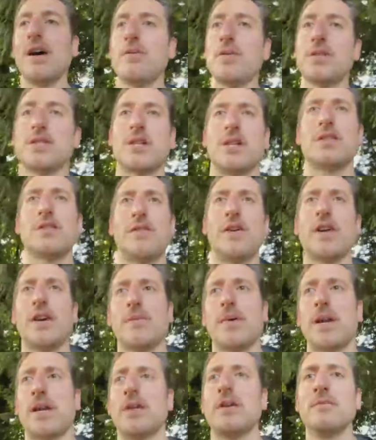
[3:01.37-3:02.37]
now we start to
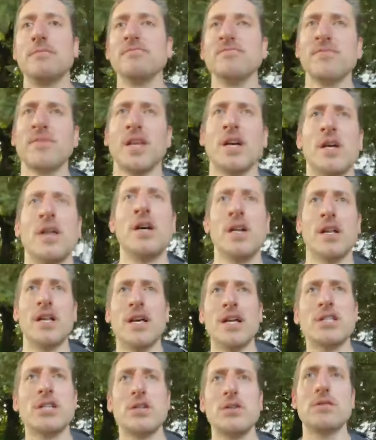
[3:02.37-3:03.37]
think about it.
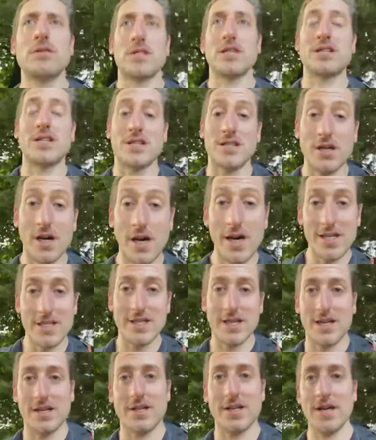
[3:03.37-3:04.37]
Let's use the
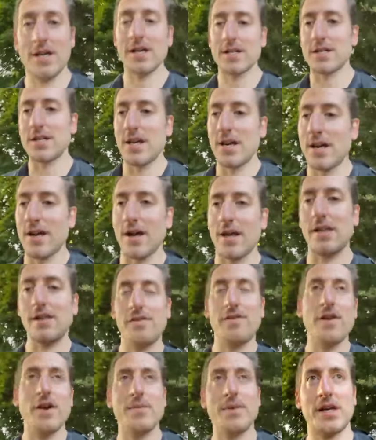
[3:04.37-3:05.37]
satiety index
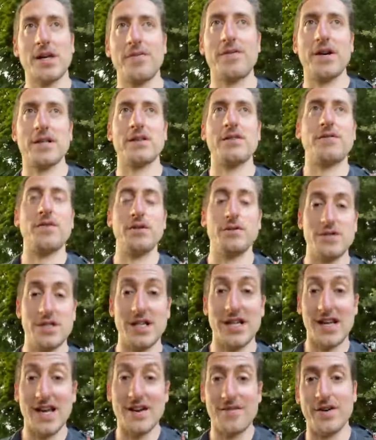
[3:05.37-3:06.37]
and the thermic effect of
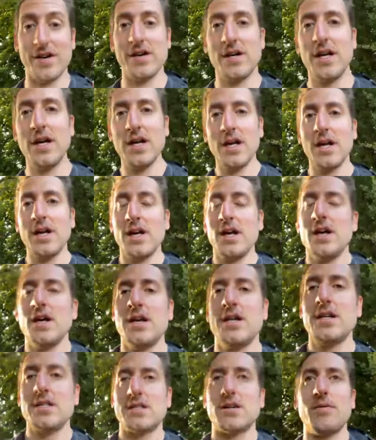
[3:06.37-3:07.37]
food together.
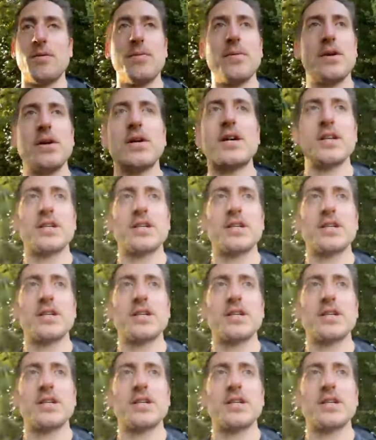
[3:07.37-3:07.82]
So when we